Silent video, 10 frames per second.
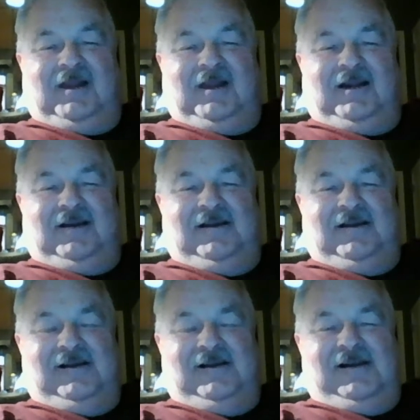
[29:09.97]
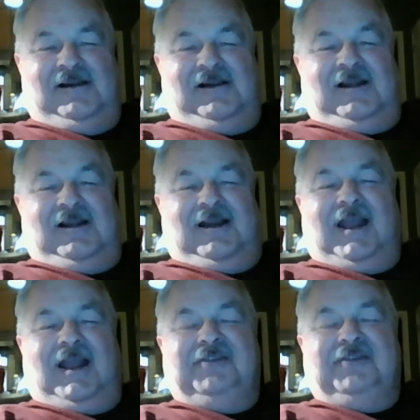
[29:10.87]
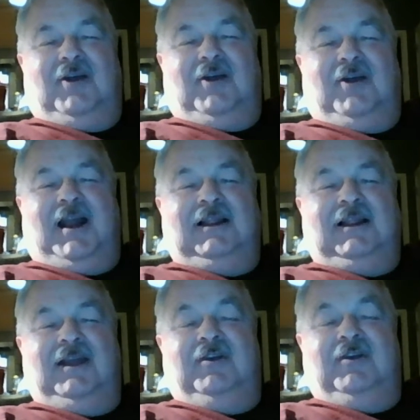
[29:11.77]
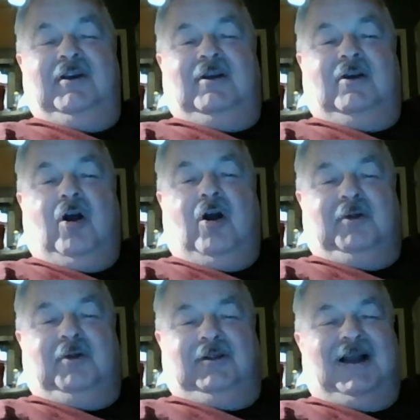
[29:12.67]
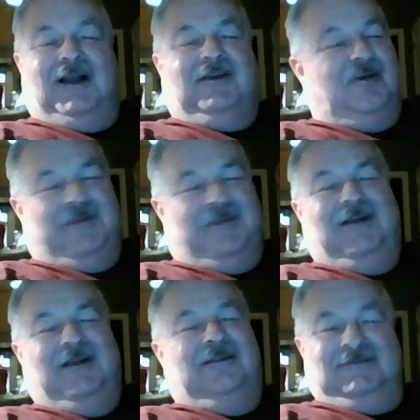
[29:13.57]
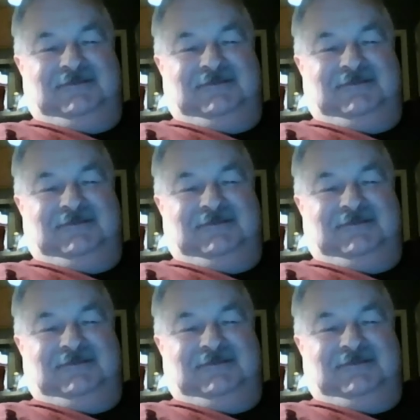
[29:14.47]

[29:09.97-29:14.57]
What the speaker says: That's all right. I live in Carmel, not Carmel.